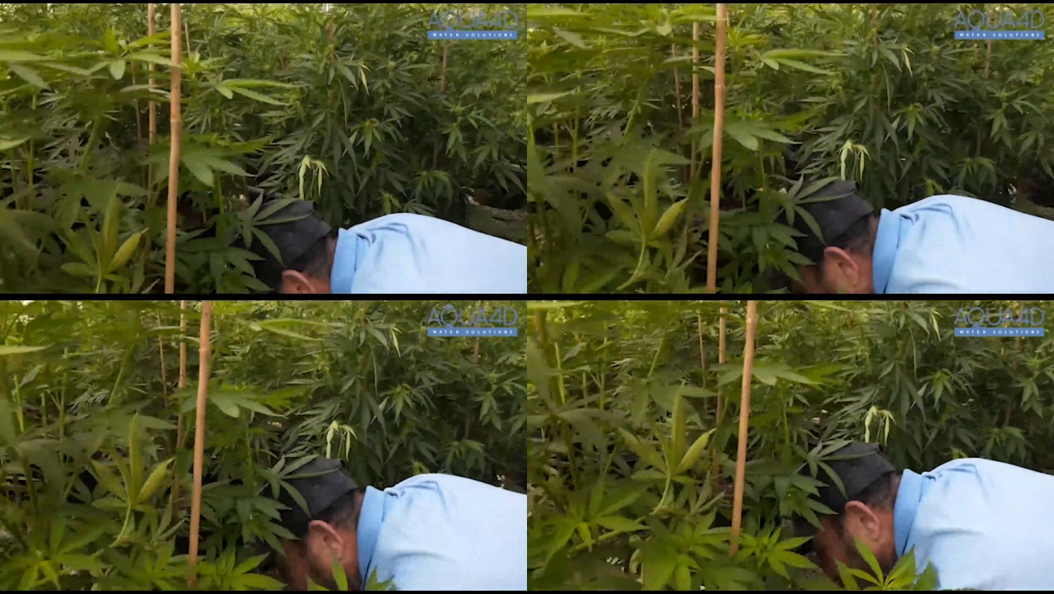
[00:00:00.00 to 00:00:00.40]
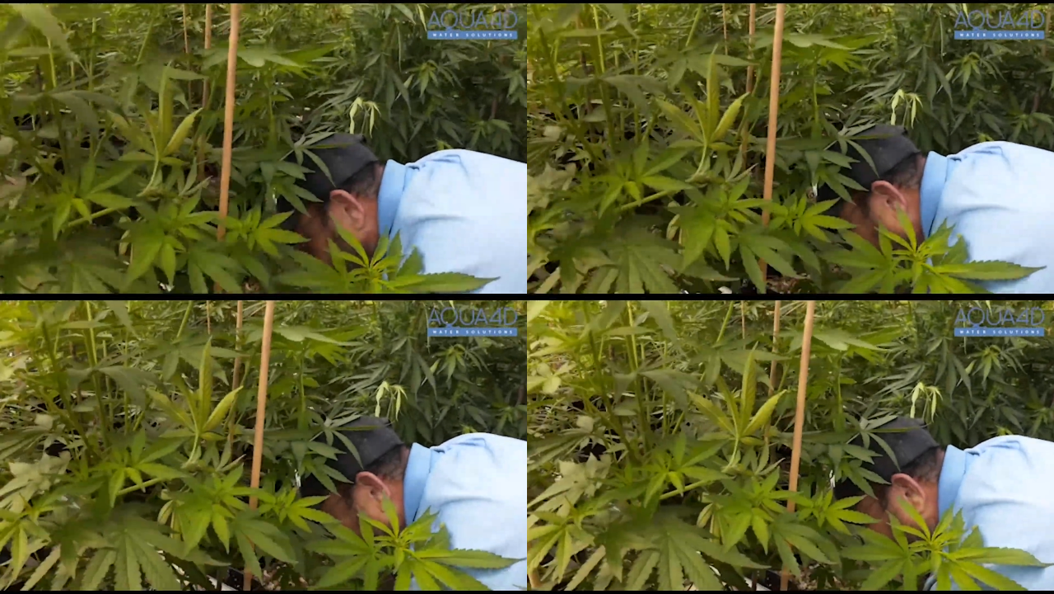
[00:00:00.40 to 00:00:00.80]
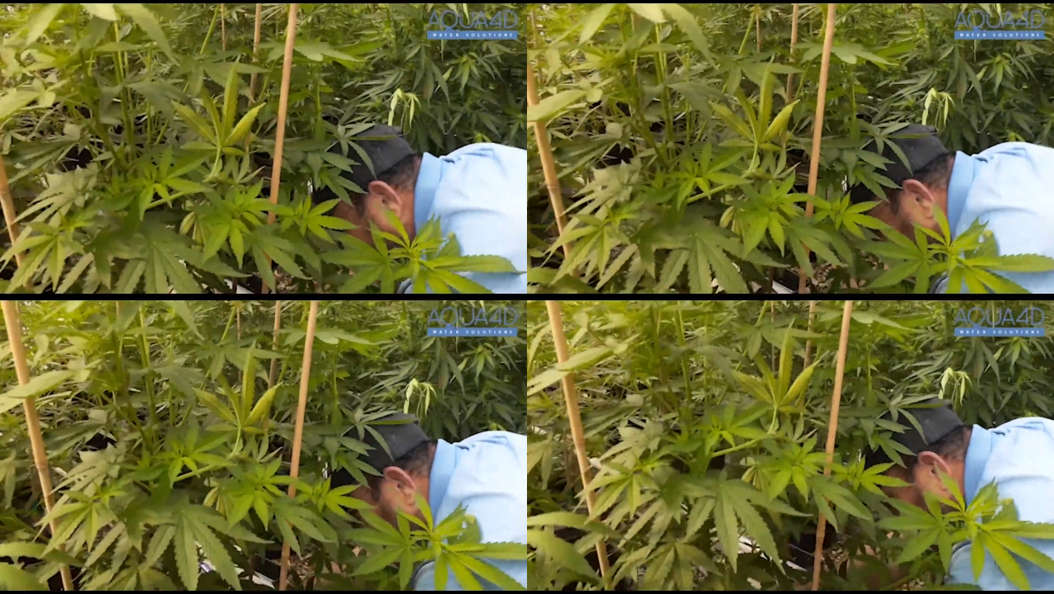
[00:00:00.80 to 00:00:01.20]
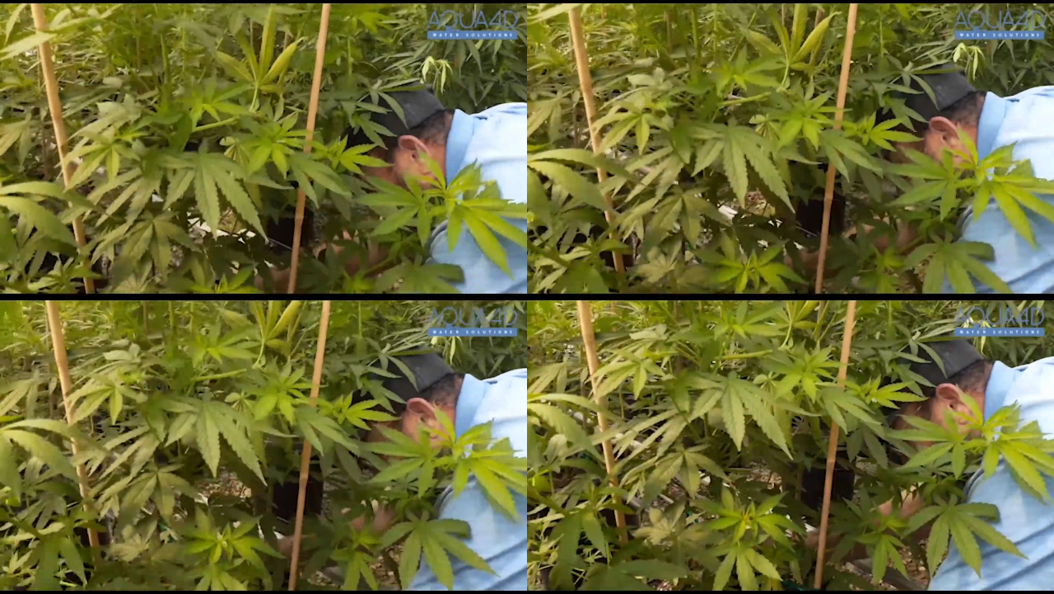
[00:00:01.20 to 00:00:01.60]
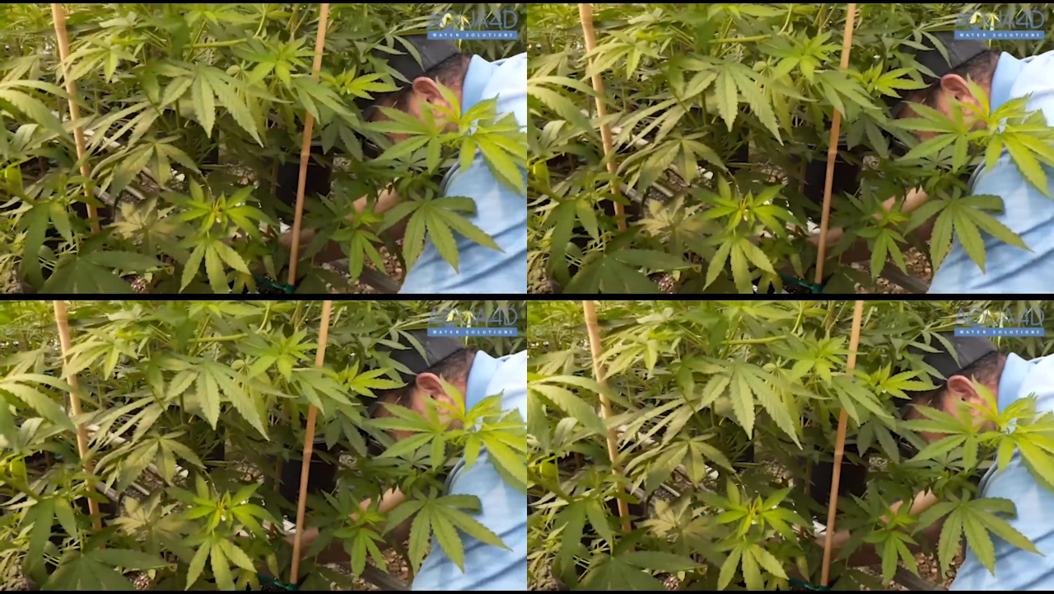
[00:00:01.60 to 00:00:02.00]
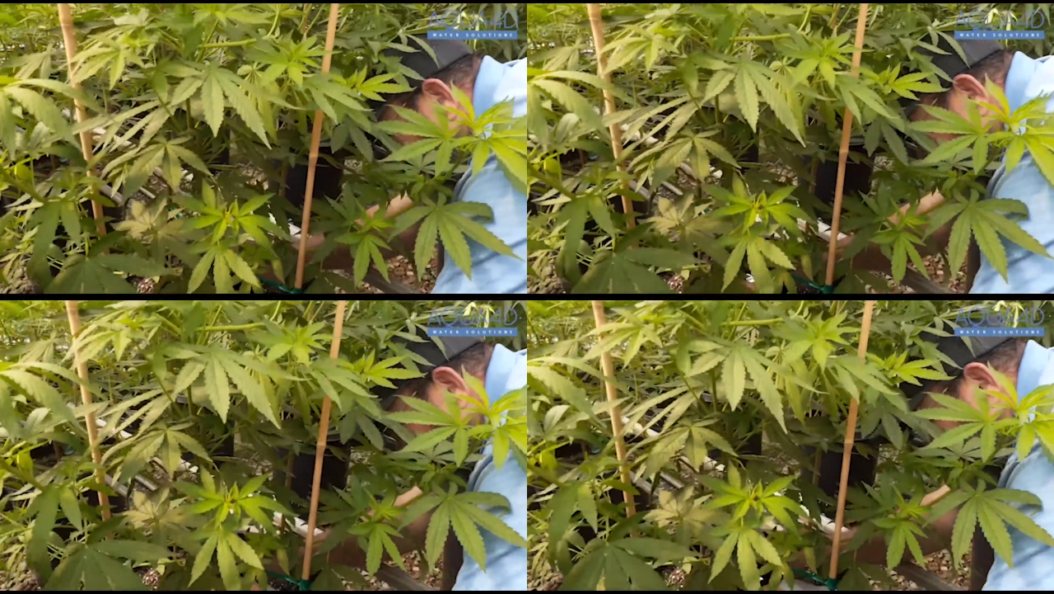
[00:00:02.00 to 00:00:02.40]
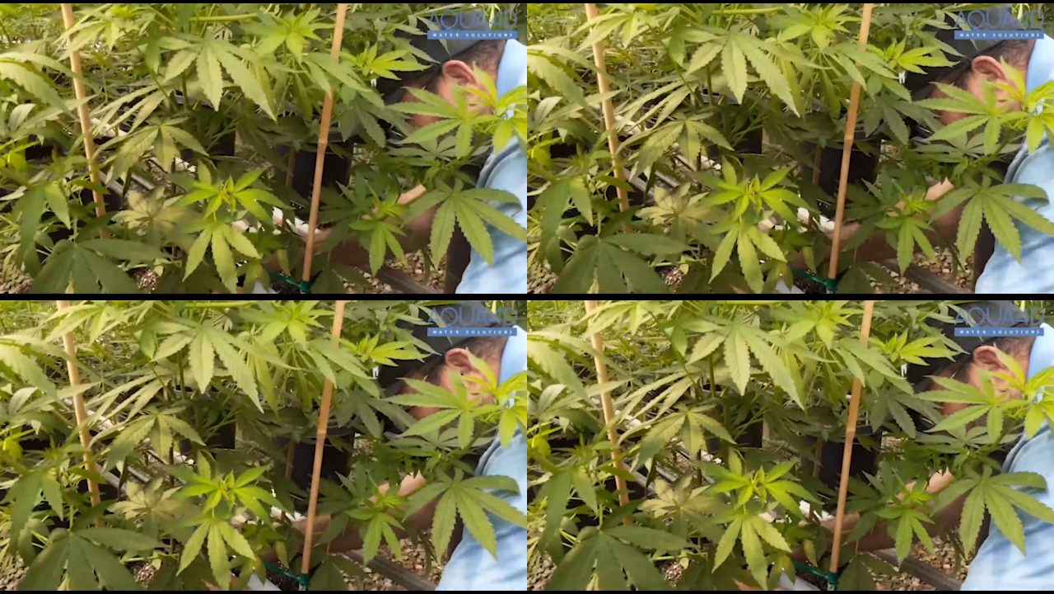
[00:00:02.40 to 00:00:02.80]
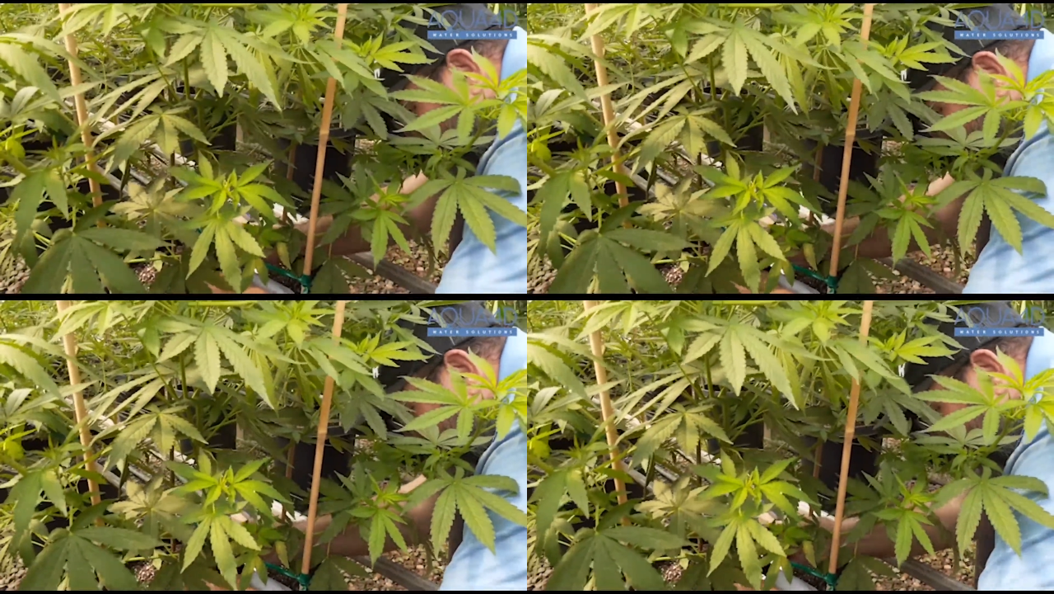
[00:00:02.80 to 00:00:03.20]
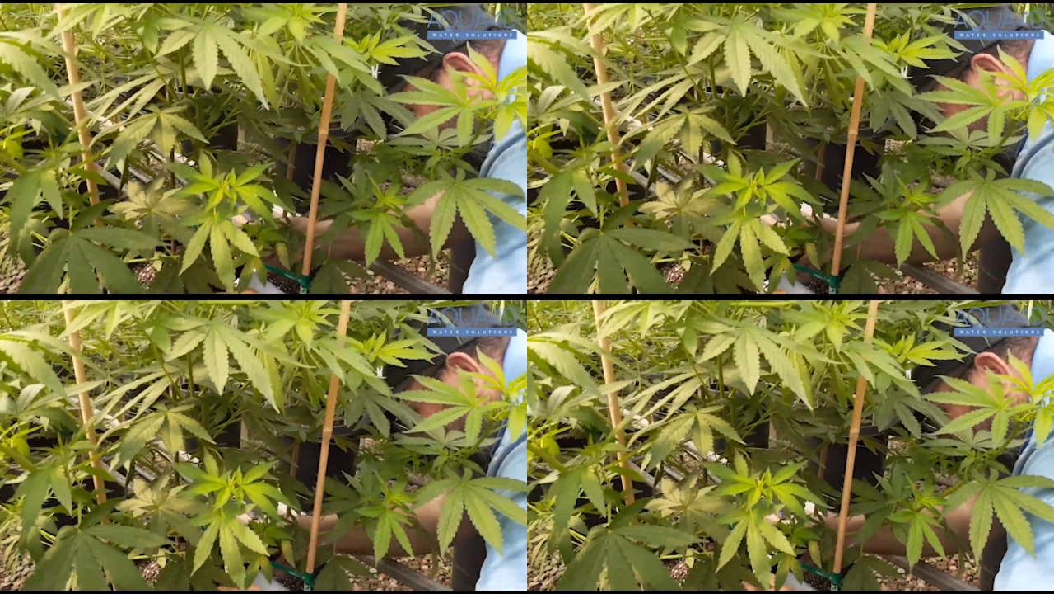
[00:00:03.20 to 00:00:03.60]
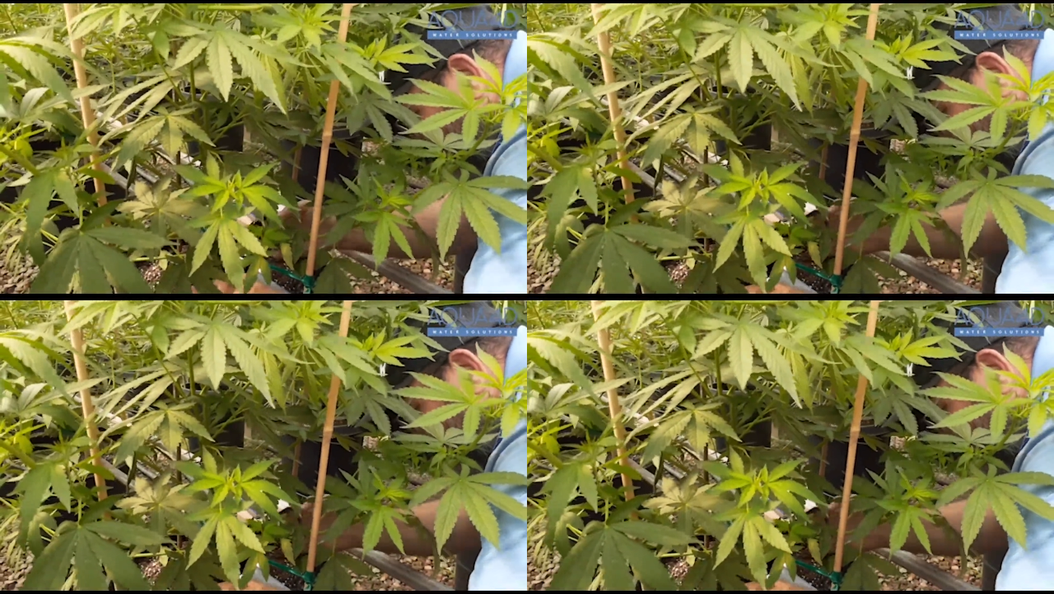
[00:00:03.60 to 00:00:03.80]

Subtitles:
[unreadable: no face in view]